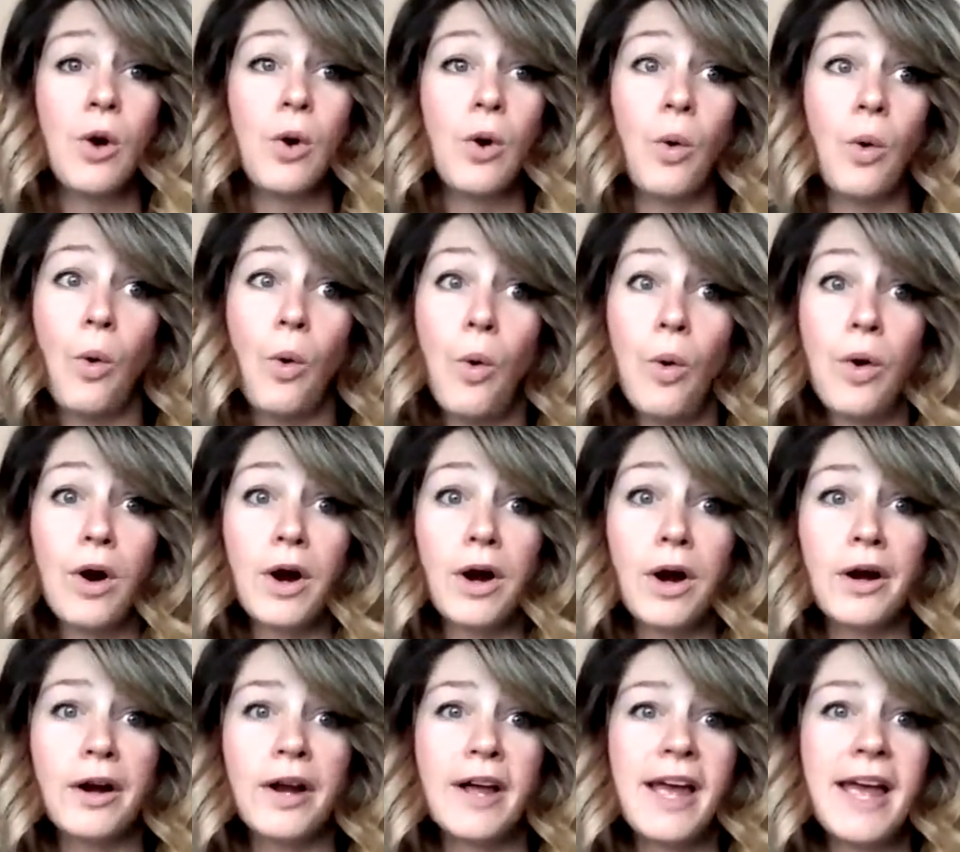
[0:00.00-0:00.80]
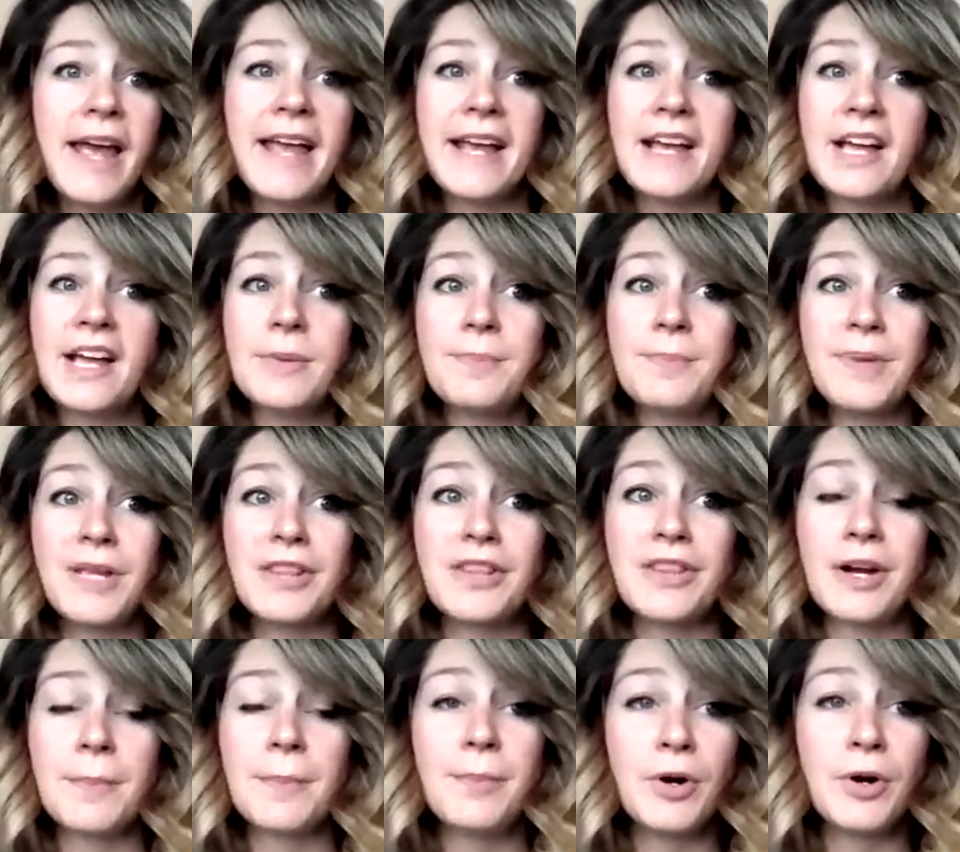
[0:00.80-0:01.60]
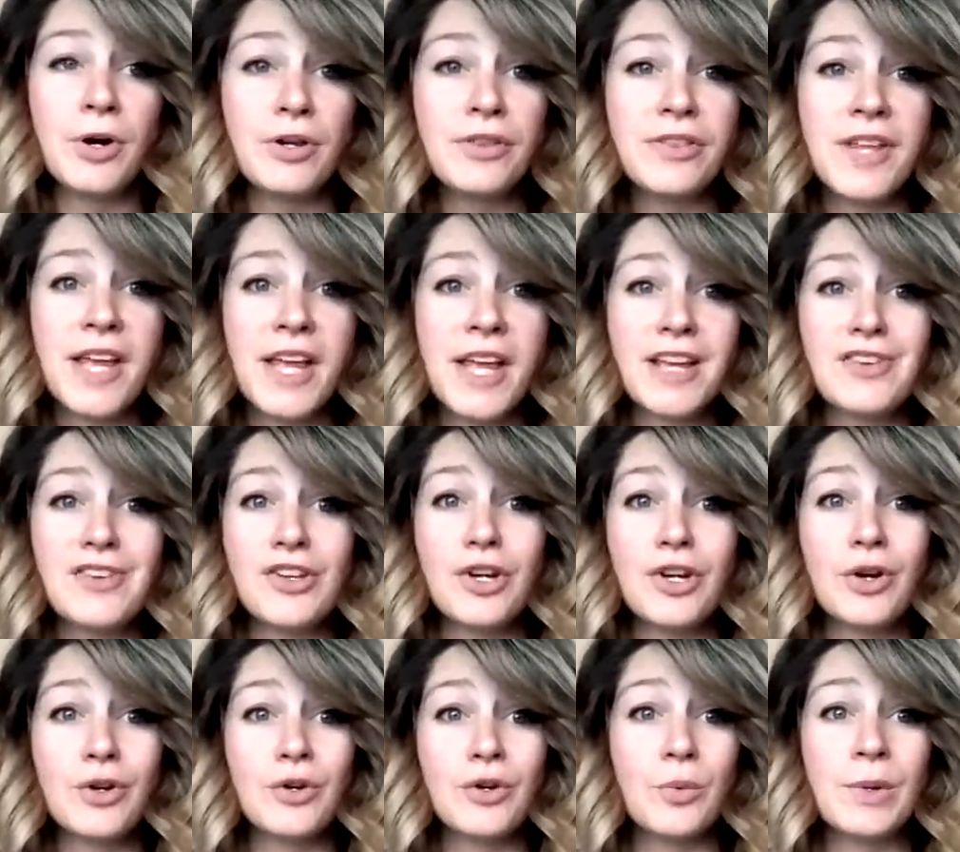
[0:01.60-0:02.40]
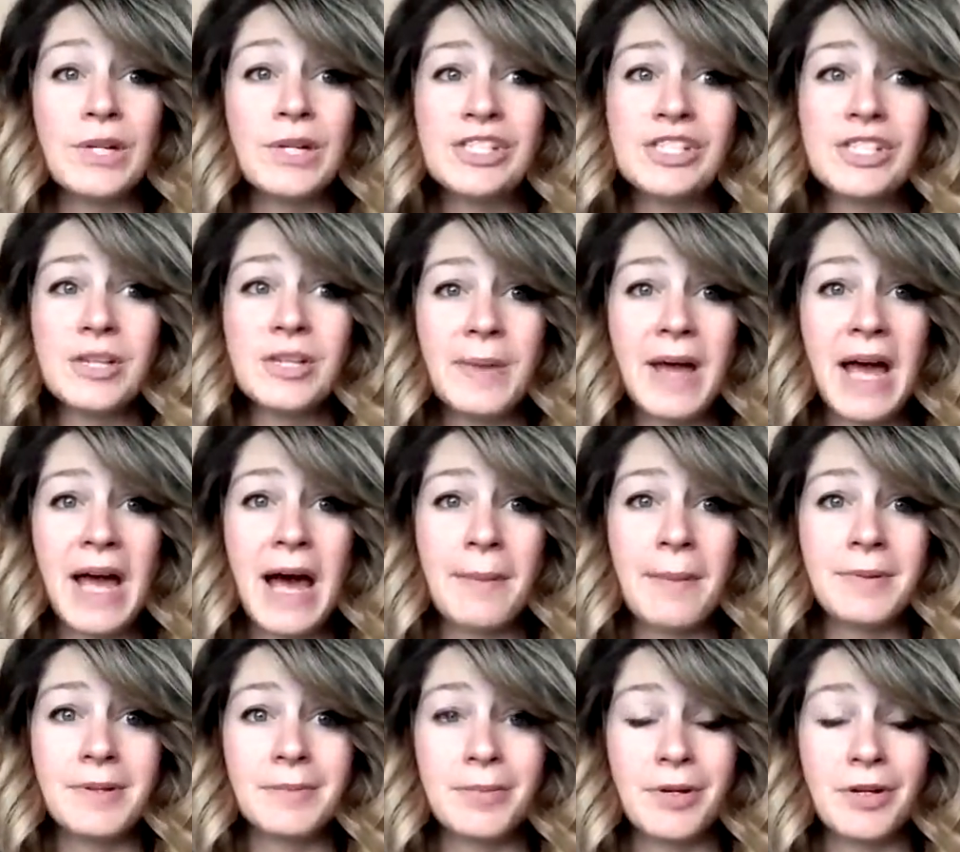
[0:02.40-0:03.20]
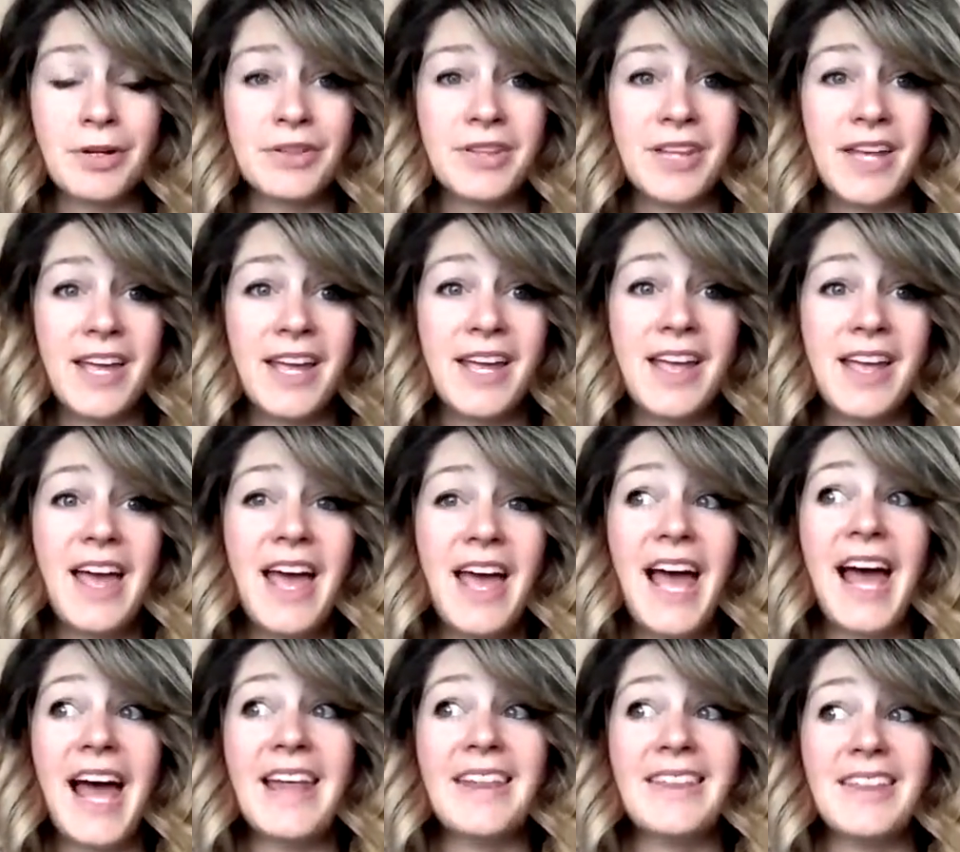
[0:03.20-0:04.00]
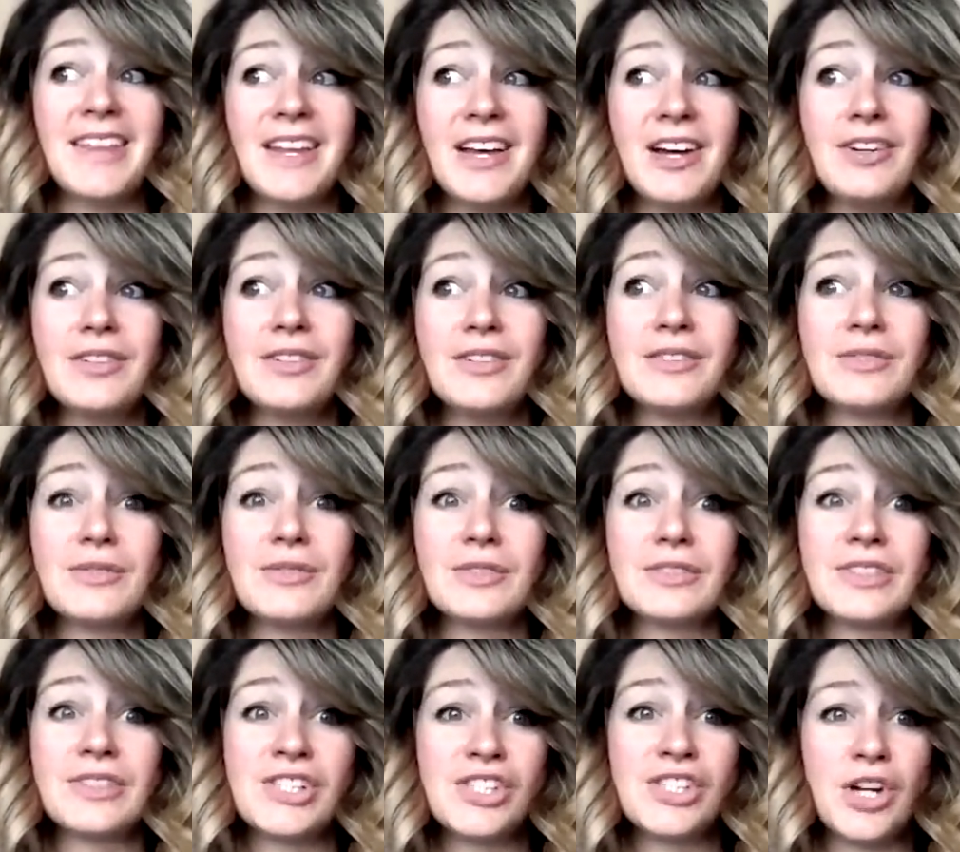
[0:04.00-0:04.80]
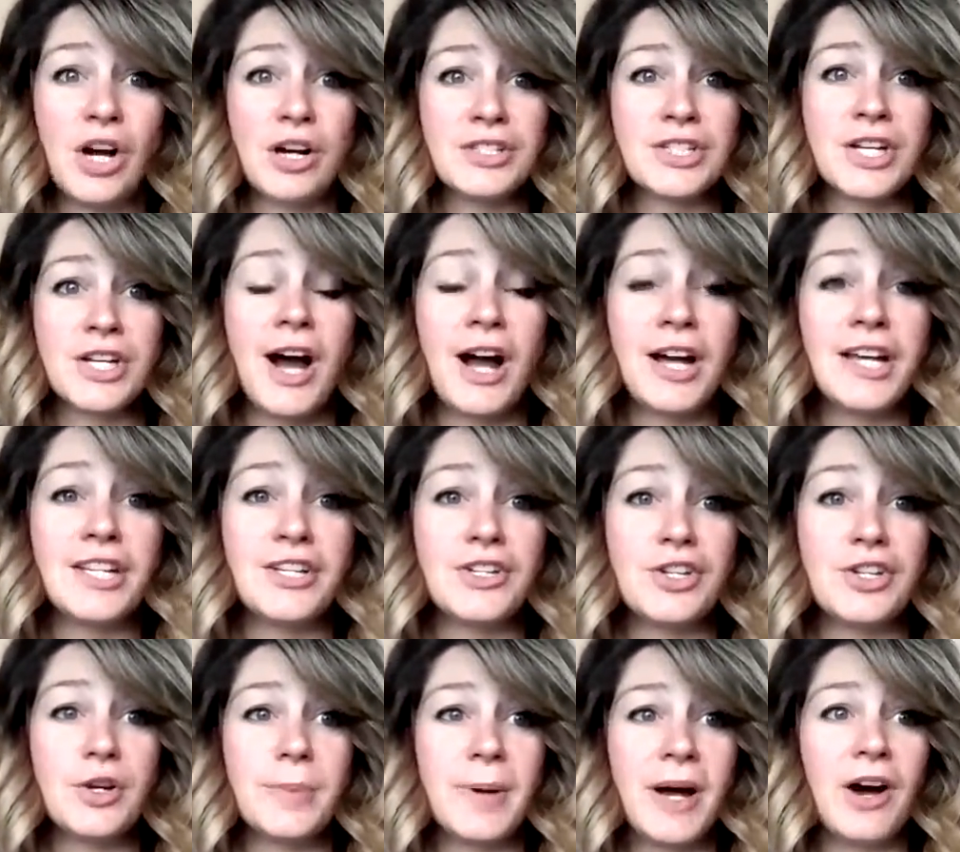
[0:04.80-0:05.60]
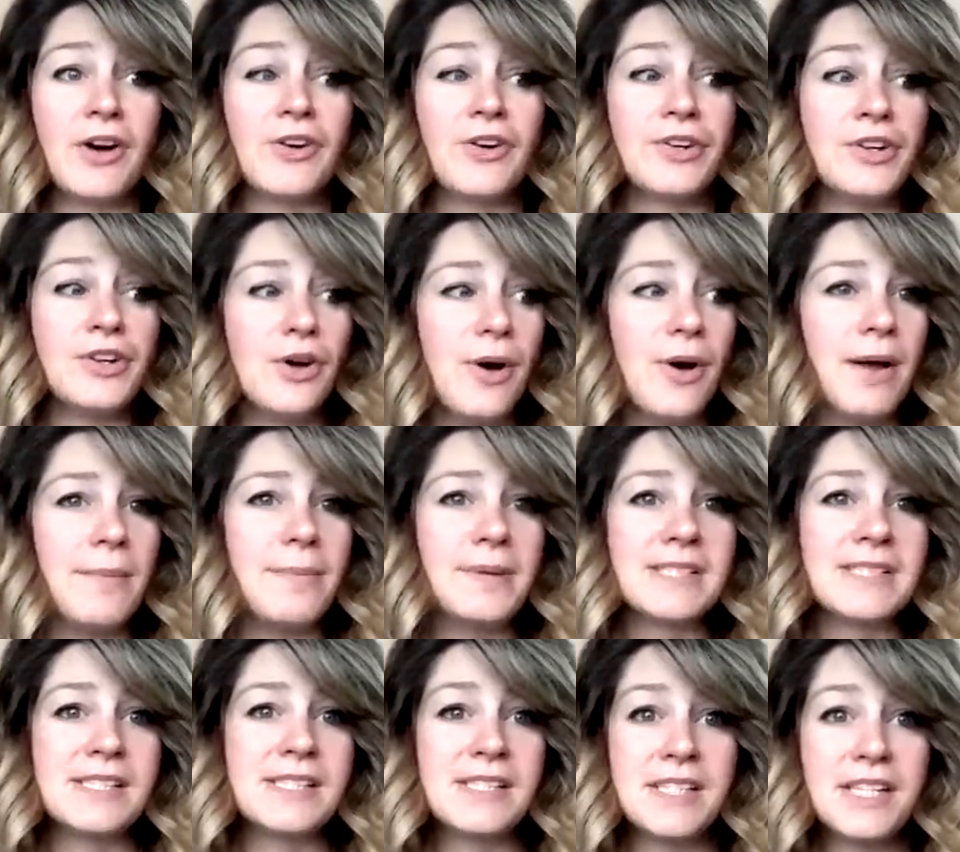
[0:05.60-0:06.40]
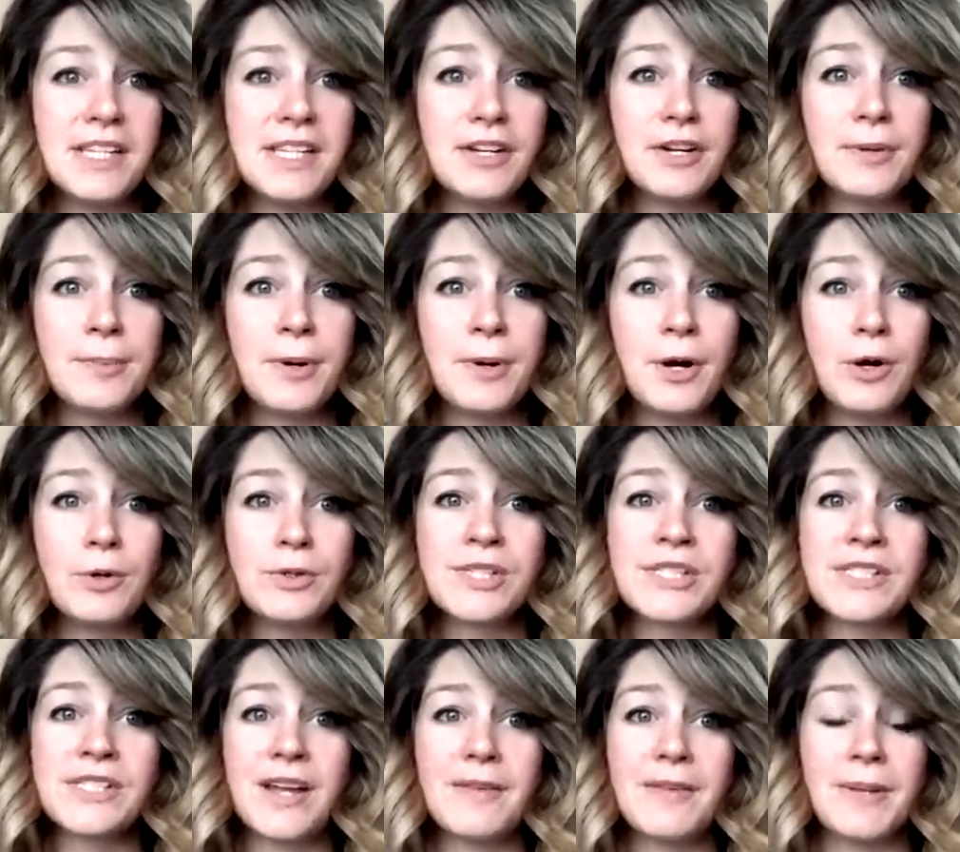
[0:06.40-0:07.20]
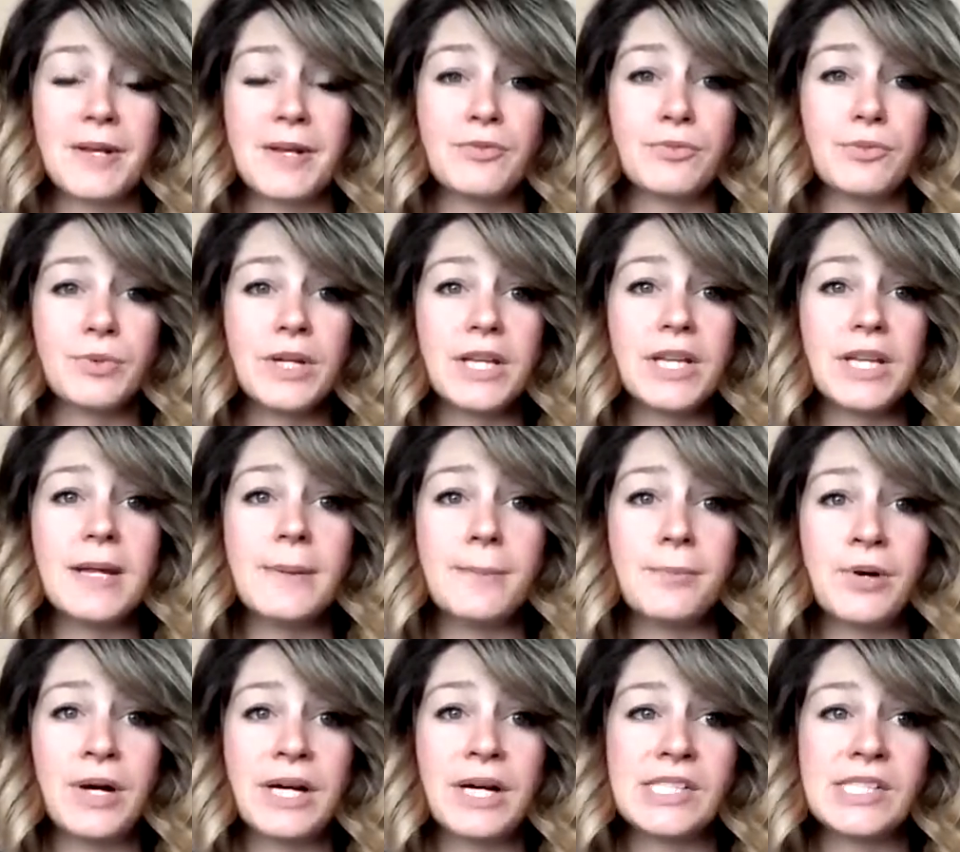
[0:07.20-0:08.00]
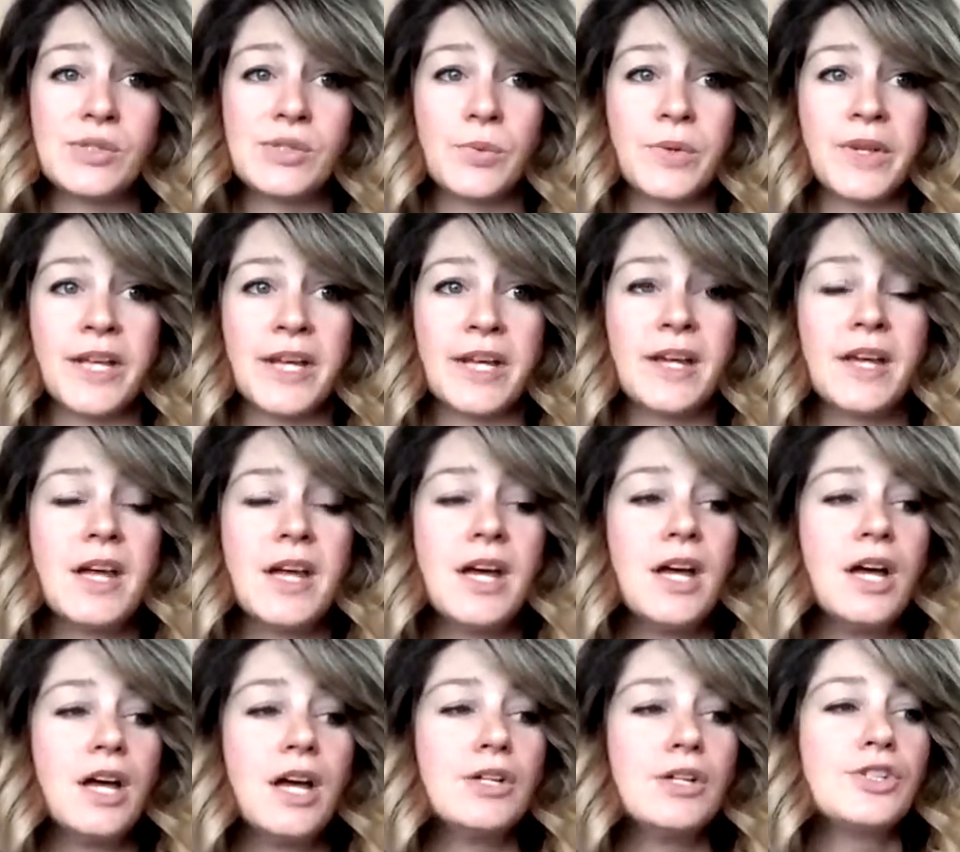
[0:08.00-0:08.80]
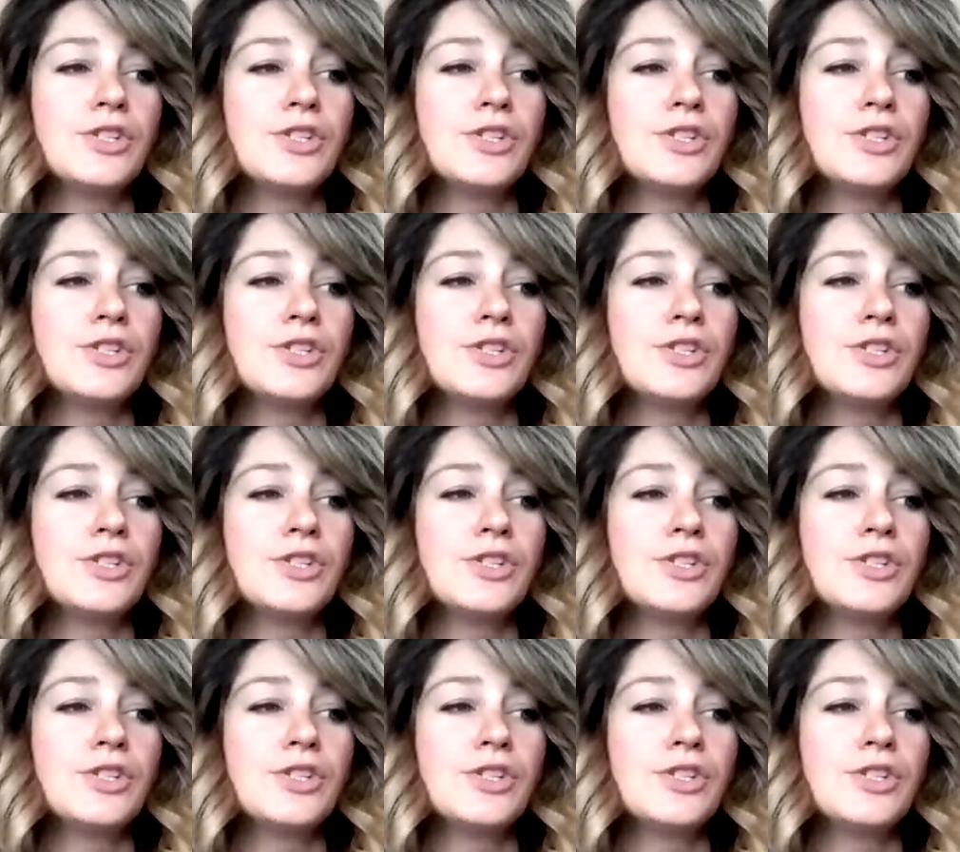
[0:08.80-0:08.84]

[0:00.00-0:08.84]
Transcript: Or it could be their birthday and you go to wish them a happy birthday and they'll start talking to you about, I've been seeing your post and I've been really impressed with it.